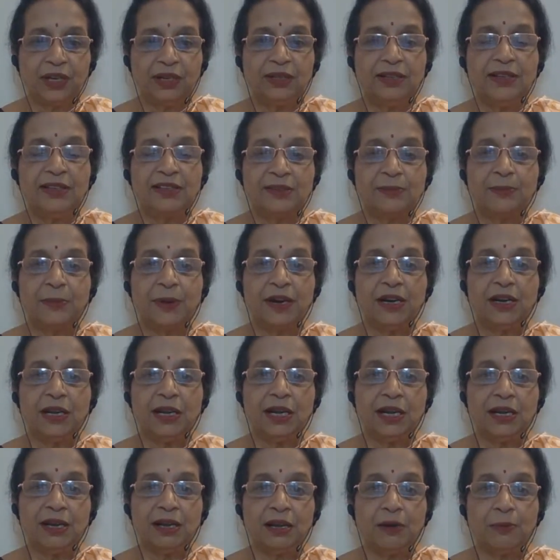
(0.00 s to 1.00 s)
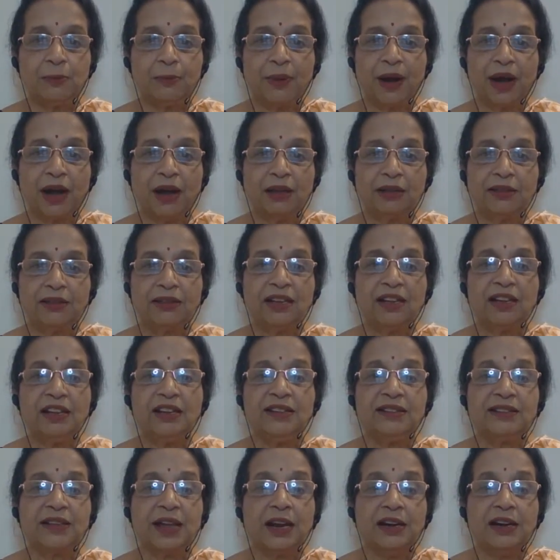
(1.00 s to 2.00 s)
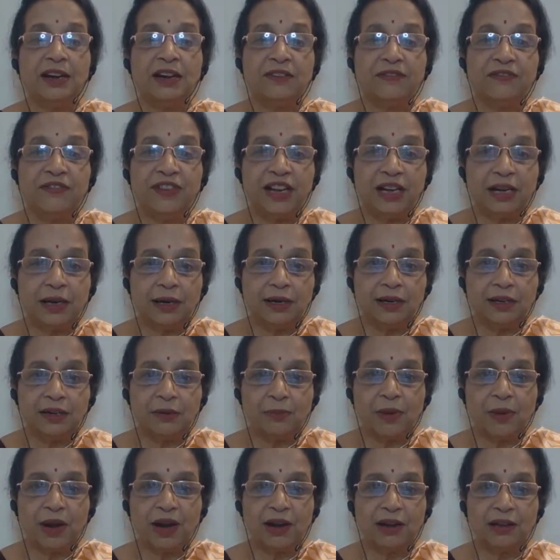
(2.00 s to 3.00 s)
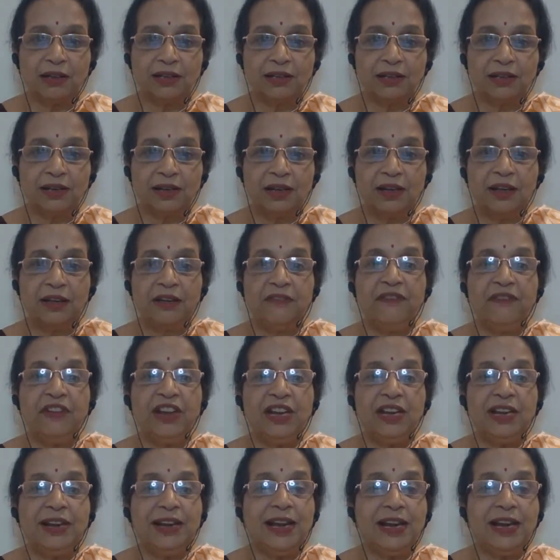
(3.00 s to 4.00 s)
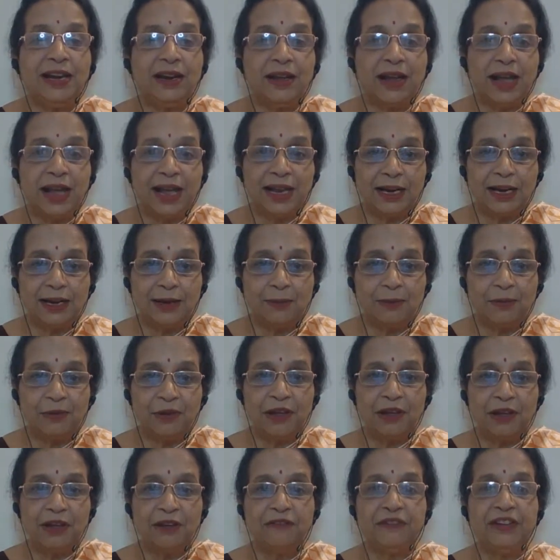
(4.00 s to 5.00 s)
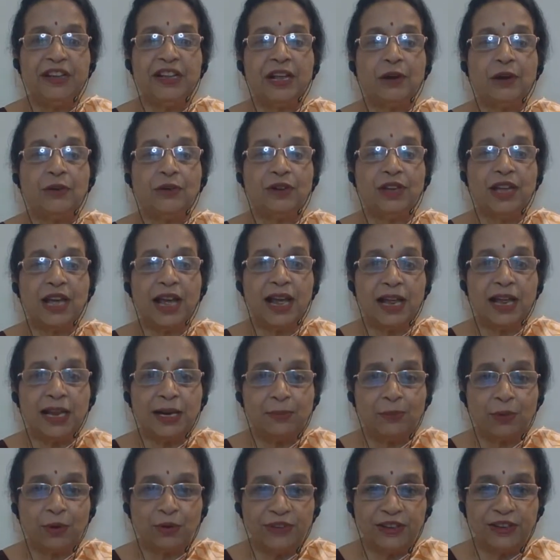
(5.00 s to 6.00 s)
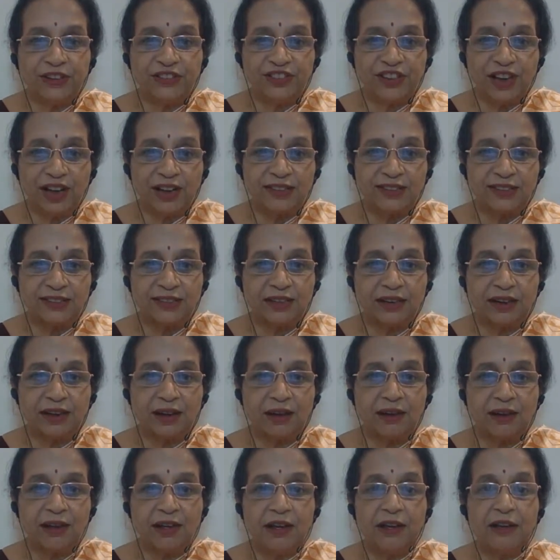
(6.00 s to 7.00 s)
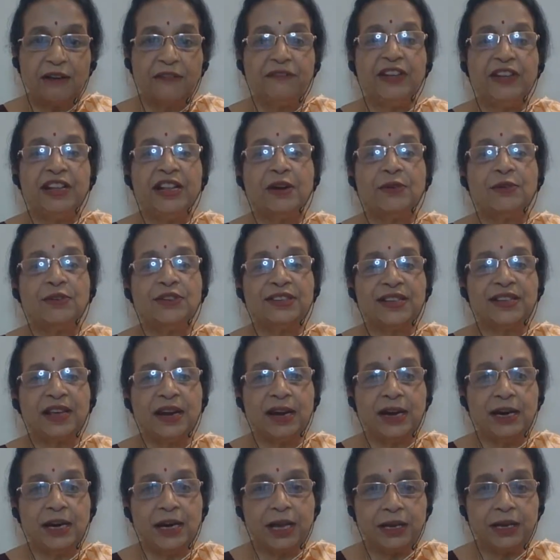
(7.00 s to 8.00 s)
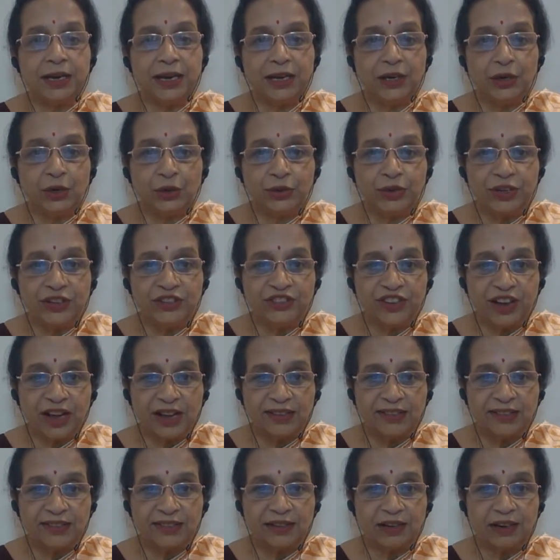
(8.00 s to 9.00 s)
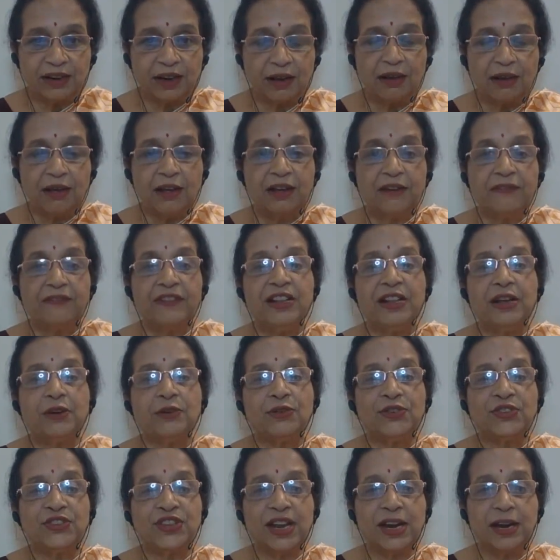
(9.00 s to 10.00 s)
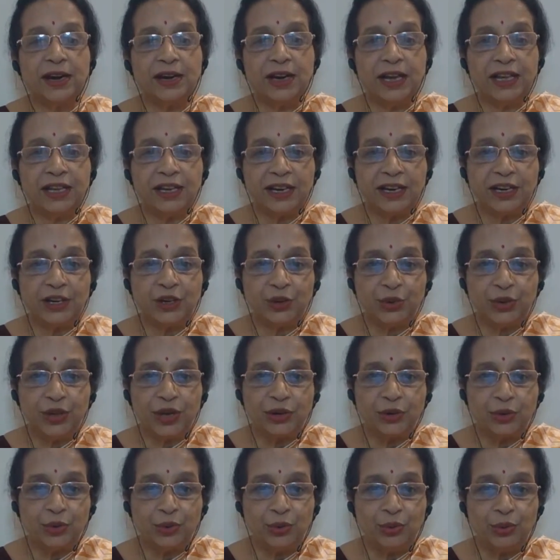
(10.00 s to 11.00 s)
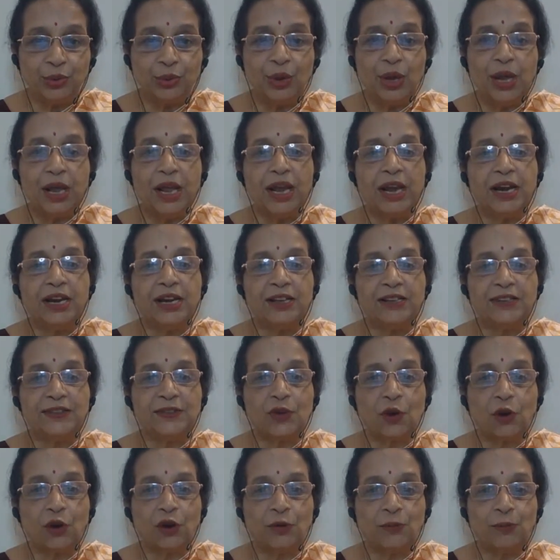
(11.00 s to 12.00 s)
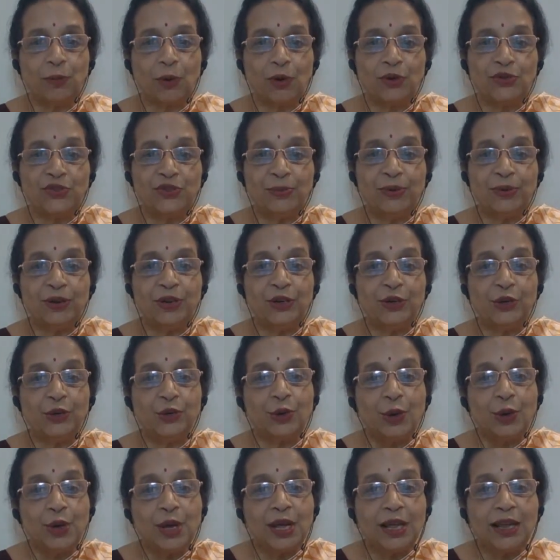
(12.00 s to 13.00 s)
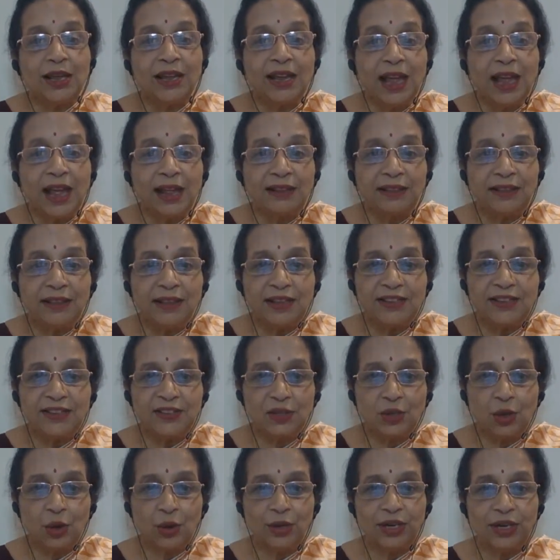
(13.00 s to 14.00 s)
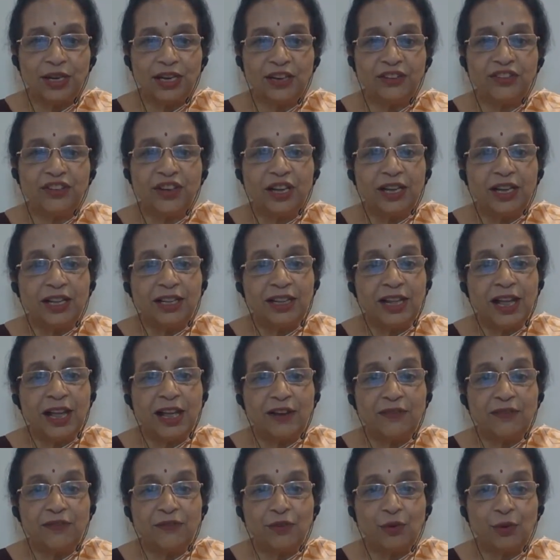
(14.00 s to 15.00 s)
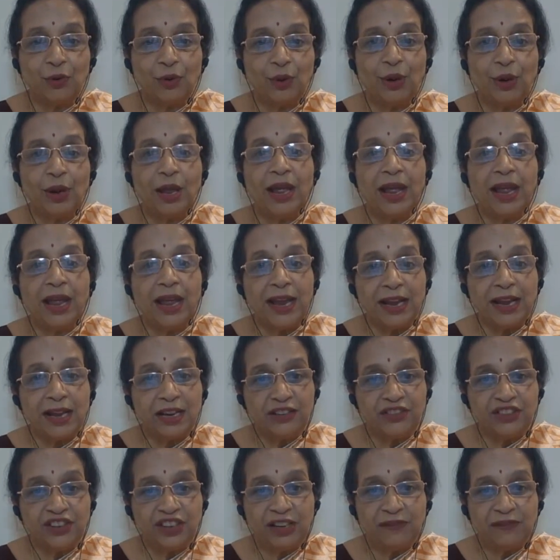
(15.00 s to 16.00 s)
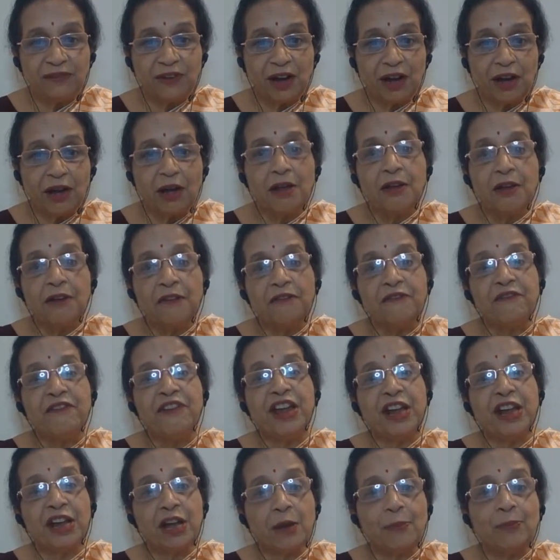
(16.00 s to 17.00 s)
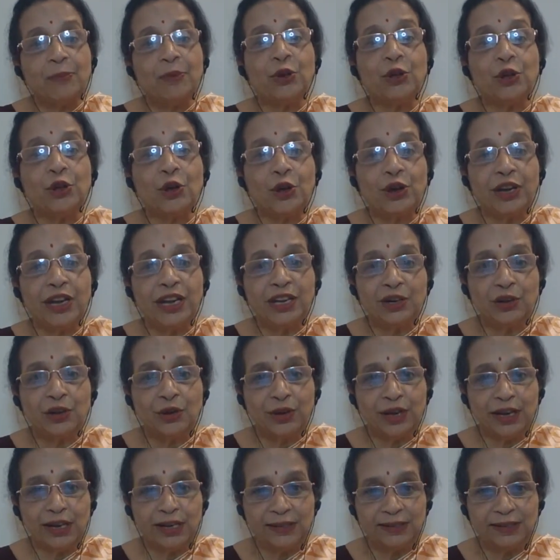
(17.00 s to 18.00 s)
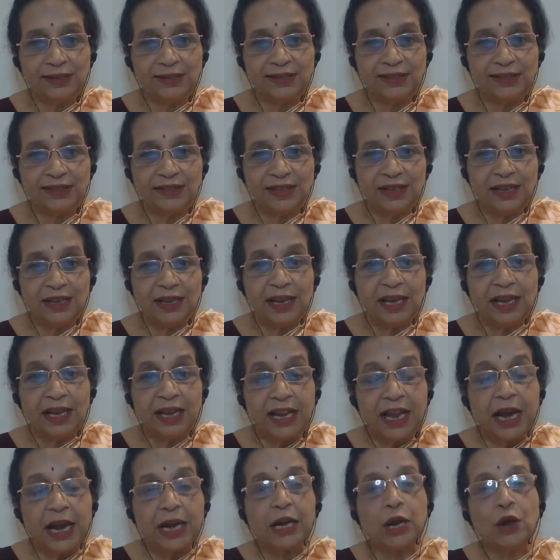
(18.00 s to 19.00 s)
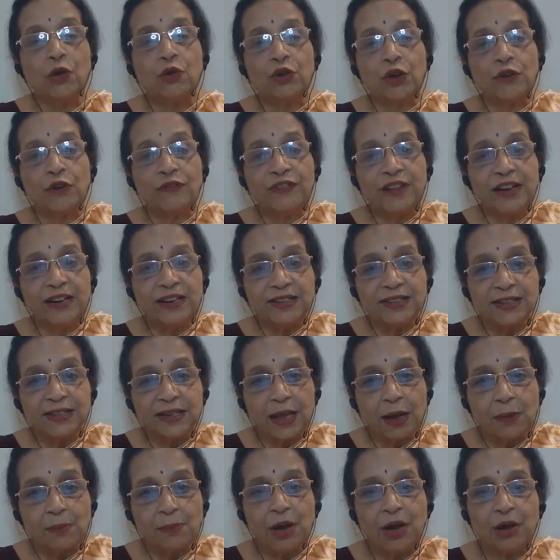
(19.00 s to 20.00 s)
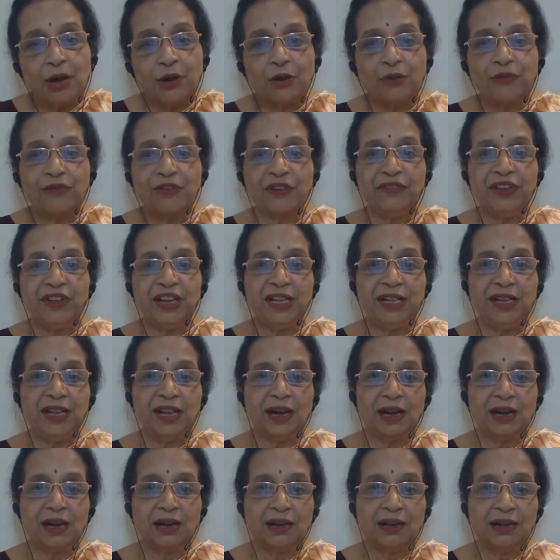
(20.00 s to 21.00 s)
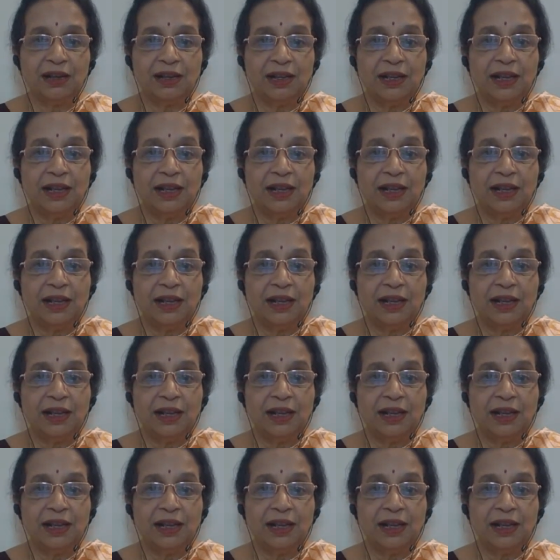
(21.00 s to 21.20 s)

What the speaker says: This particular path is a difficult path. We need help. Without the help of the Shastra, without surrendering to the Shastra, without surrendering to the Guru, it is not possible to get this knowledge. Therefore, hey Jiva, wake up to your ignorance. Get out of that slumber of avidya.